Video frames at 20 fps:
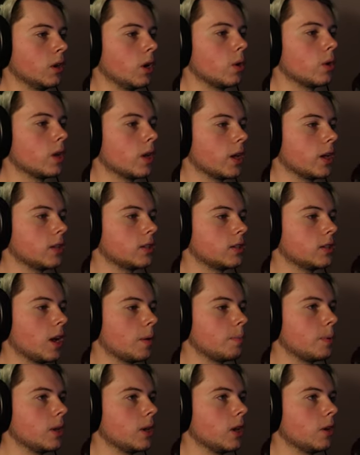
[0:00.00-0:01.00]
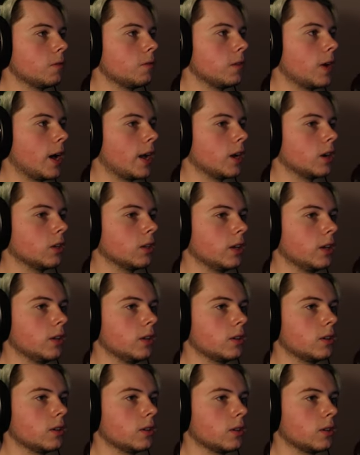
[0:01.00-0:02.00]
Okay, stop being on fire, Link.
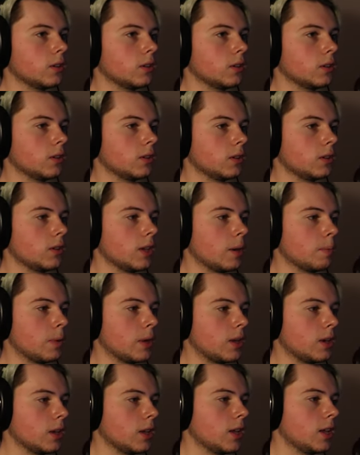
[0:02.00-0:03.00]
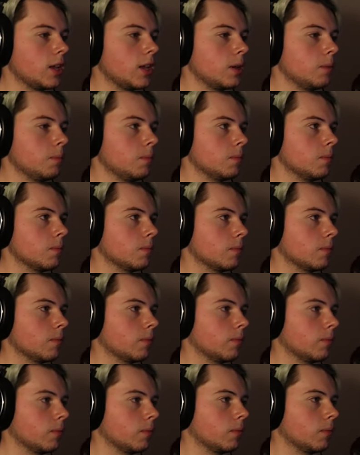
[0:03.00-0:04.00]
Yep, and hit him.
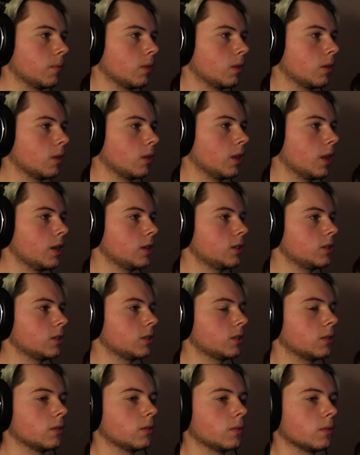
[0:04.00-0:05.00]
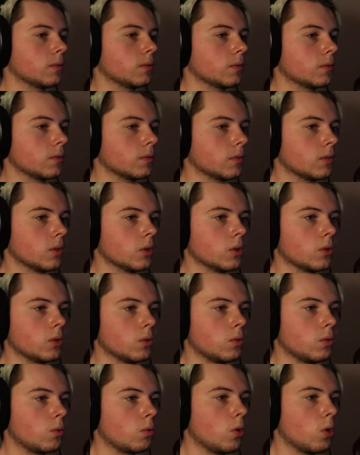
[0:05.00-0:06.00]
Nice.
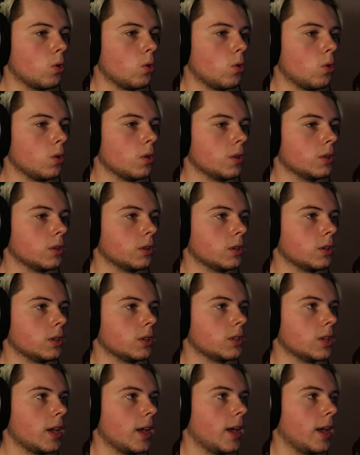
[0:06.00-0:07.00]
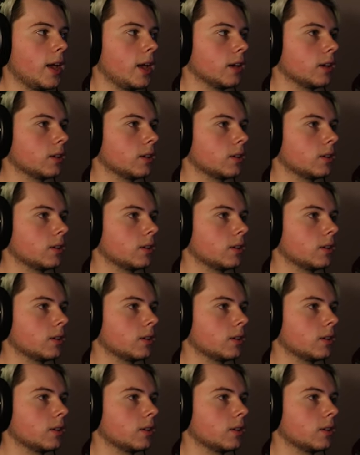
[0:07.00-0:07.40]
Roll, attack.